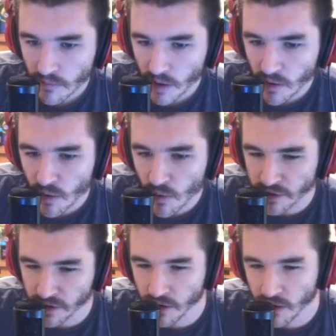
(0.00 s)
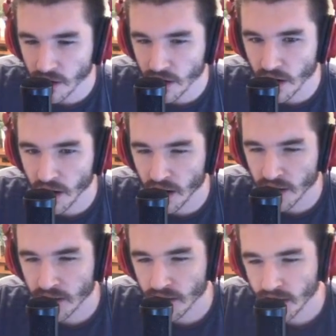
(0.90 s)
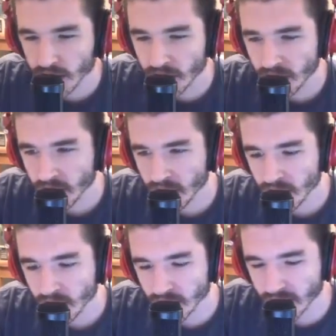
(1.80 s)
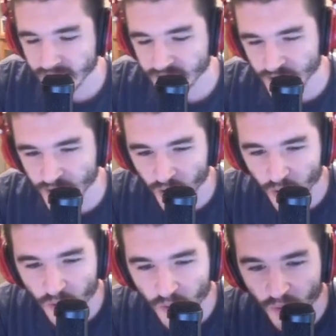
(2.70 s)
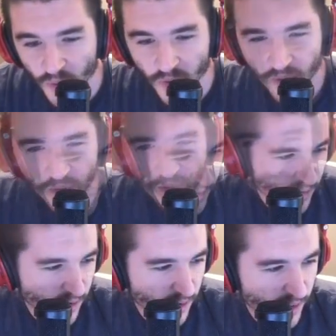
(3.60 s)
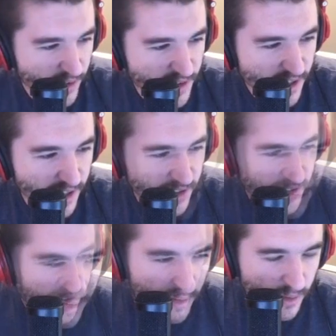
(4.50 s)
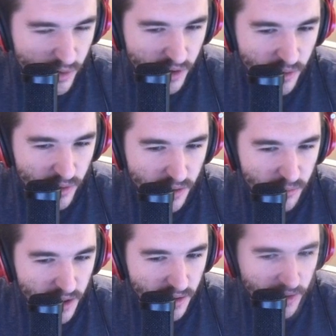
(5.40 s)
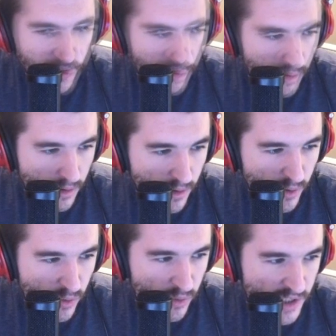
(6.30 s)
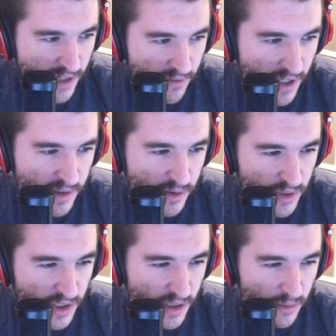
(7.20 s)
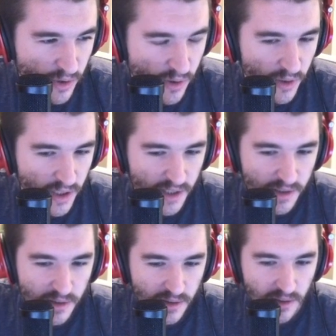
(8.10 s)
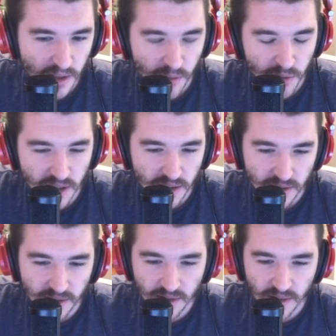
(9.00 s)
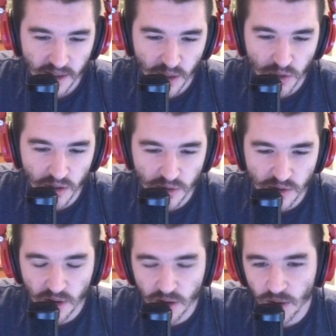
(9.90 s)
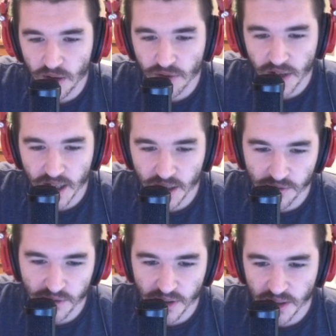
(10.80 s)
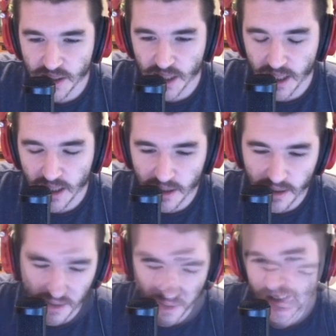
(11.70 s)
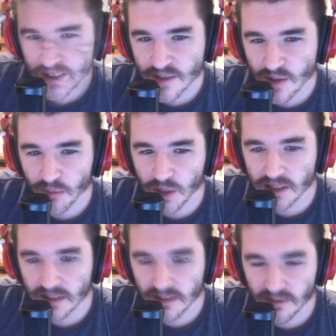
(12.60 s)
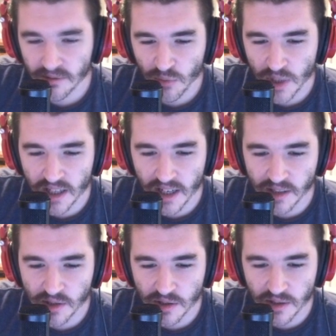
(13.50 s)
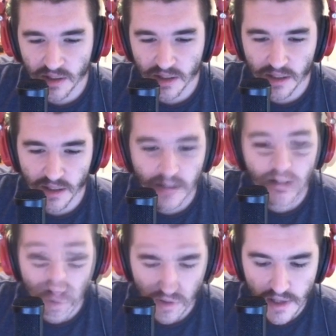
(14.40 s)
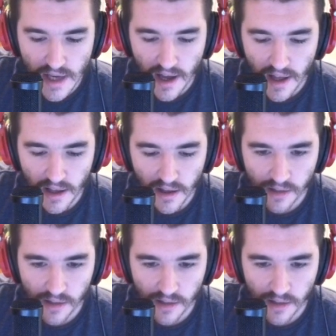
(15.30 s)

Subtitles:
Oh yeah. Let's go. All of a sudden, we're doing it, man. It's not faster. You'd have done that with the coin next turn. I mean, then we lose a 35 and an attack. So, I mean, we get an extra guy.